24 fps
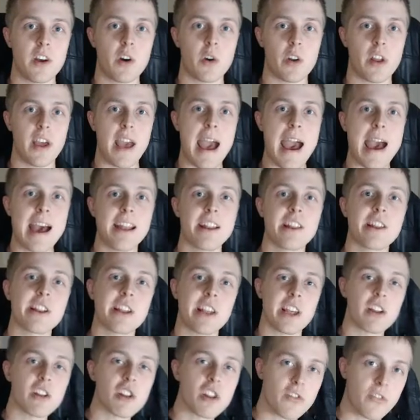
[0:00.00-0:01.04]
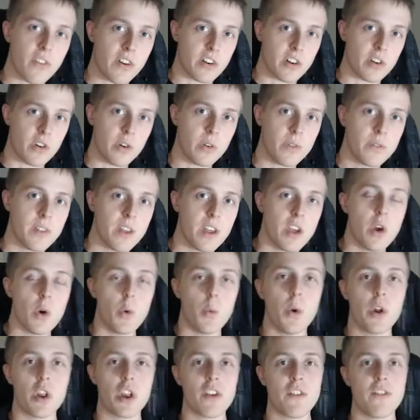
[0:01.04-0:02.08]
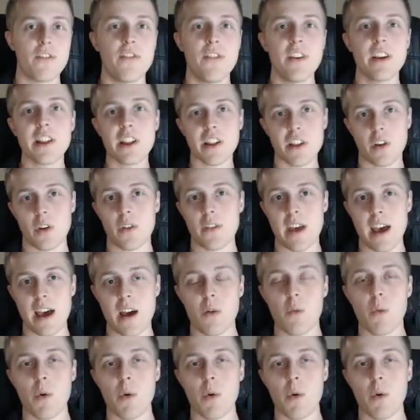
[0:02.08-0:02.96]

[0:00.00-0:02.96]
an ad sales funnel, which fixes all that.